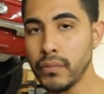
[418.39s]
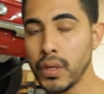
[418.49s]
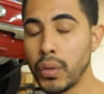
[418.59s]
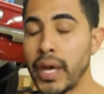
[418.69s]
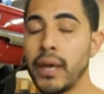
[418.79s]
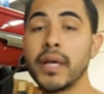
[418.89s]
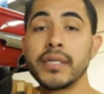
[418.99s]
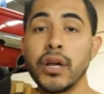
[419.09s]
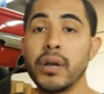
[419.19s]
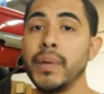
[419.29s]
Okay? Because
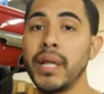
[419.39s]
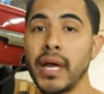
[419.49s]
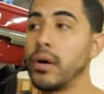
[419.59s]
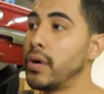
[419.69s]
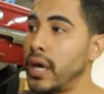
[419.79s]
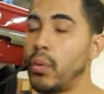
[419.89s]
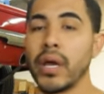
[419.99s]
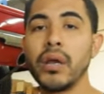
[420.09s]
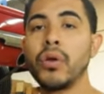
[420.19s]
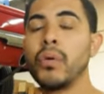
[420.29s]
they're going to be like, okay, well, I
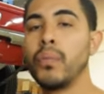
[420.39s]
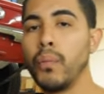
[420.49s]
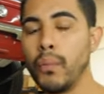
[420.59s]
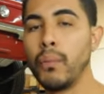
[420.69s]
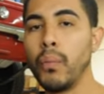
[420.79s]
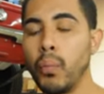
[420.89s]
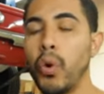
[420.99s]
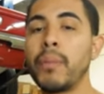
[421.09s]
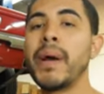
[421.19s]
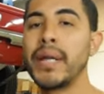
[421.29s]
can
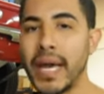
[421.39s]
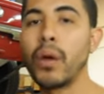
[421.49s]
work my day